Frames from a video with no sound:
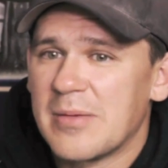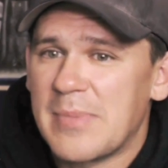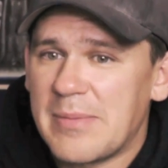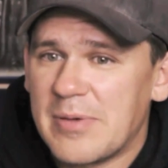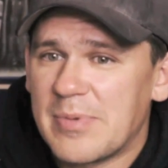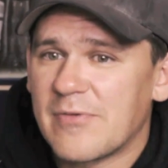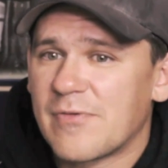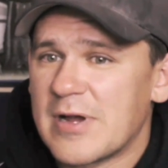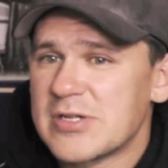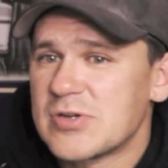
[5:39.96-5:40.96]
Maybe a bit
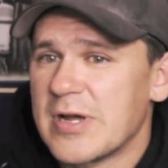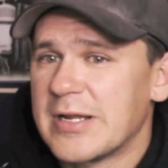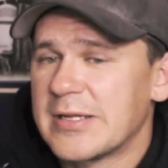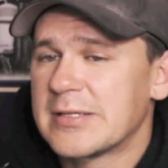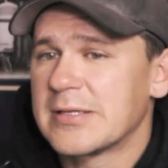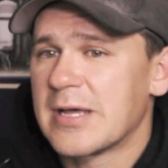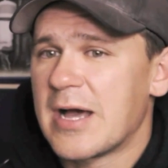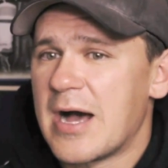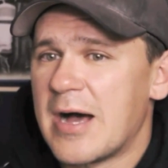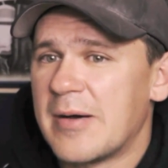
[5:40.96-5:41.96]
frustrated
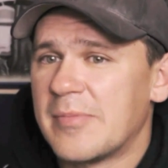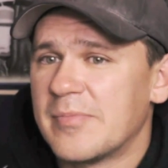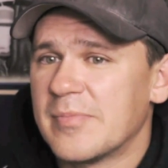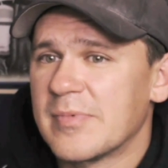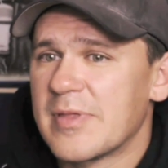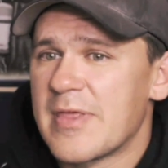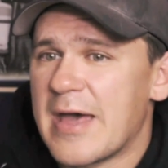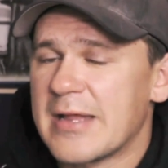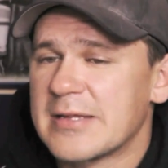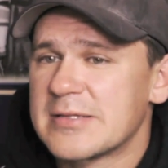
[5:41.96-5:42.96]

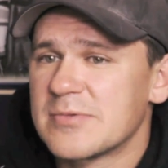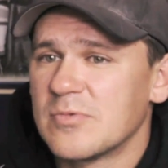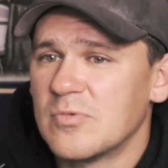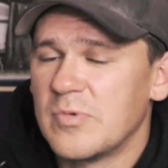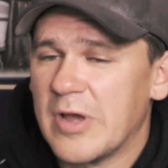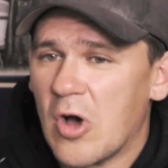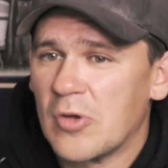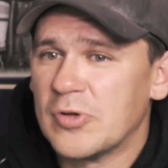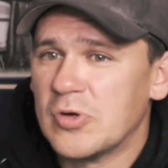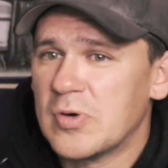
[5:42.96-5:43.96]
that we
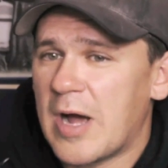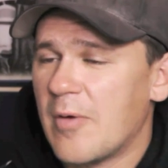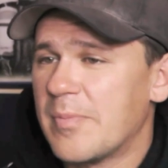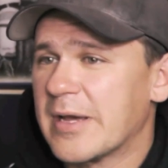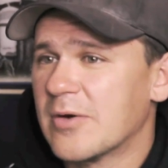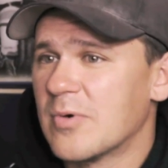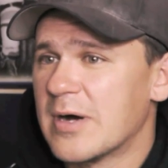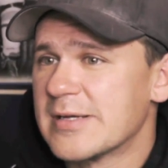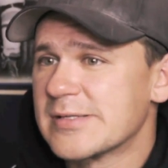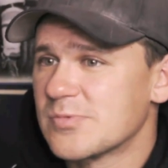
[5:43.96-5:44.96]
all knew how big it
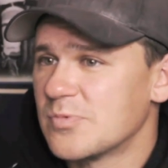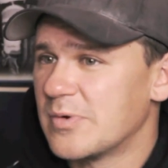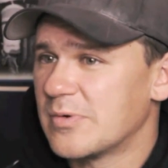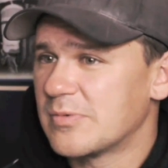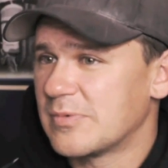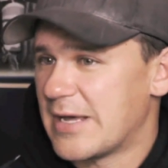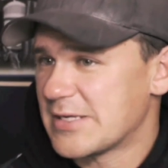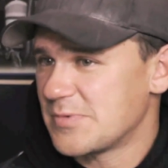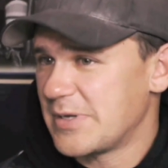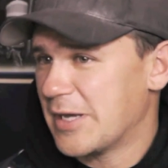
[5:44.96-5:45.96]
was.
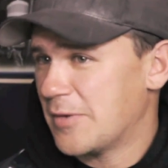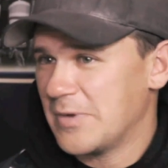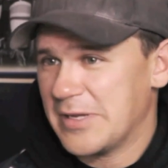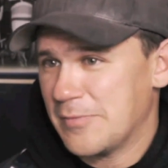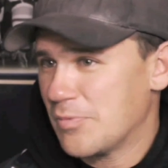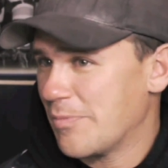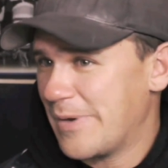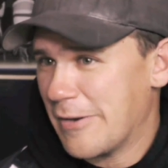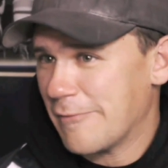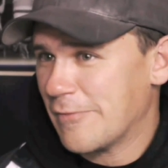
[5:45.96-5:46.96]
Last weekend we did
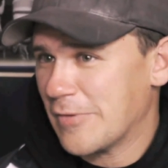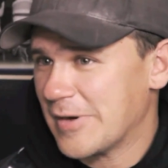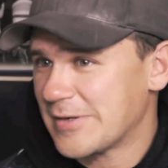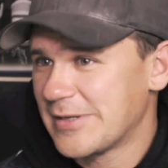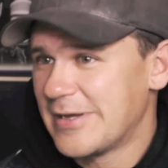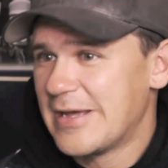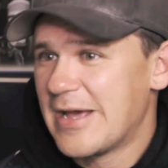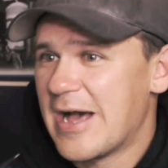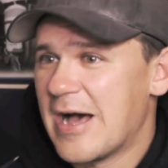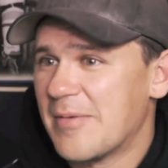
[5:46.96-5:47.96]
prepare for it,
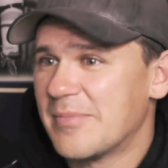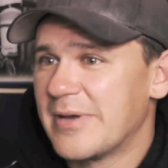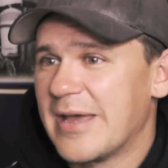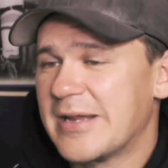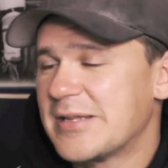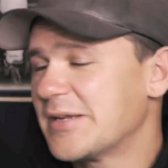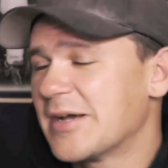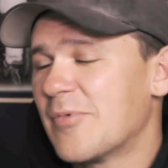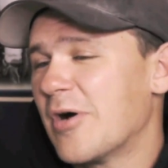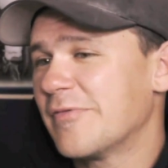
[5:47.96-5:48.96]
and it didn't
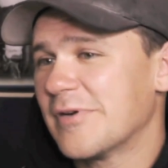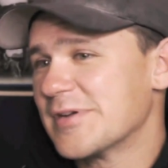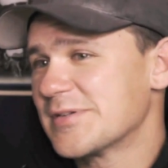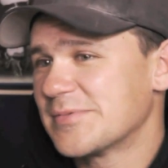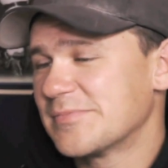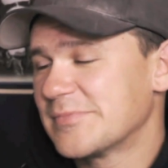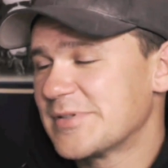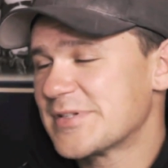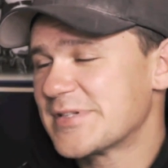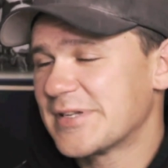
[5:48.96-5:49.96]
come off for us. It
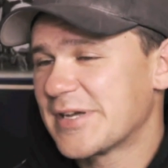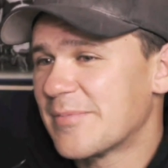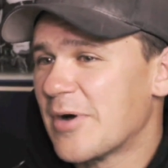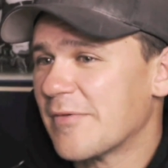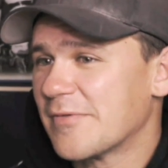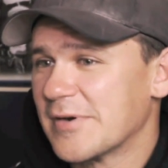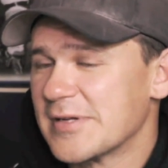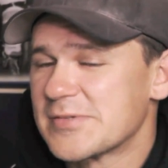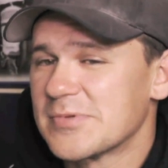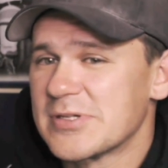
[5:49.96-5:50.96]
just didn't come off for
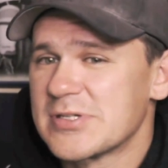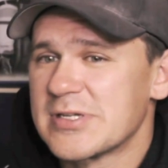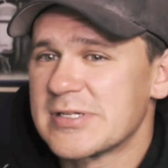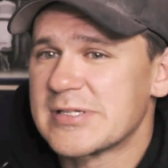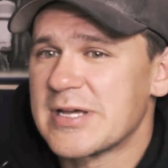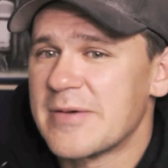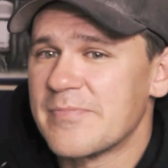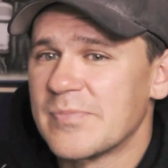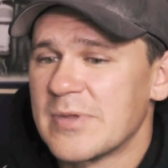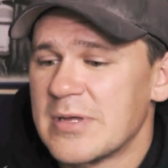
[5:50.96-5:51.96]
us, which is,
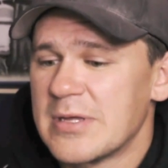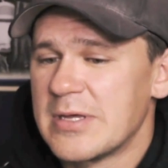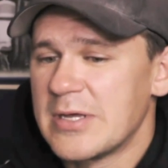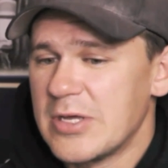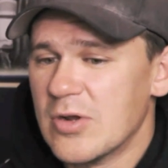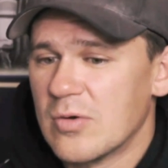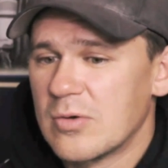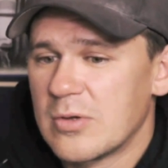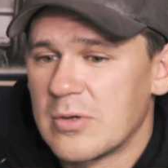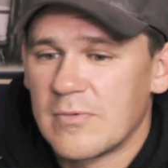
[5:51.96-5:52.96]
you
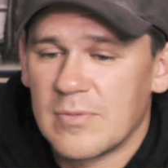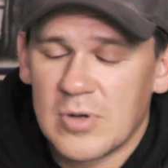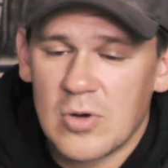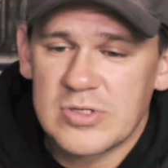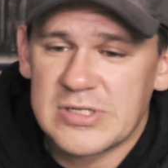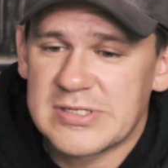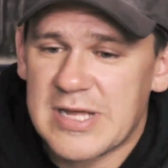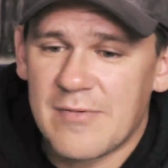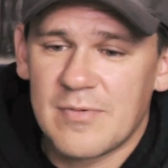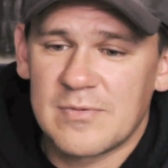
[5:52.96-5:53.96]
know, from a coaching
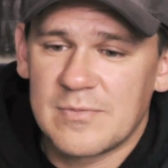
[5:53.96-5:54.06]
staff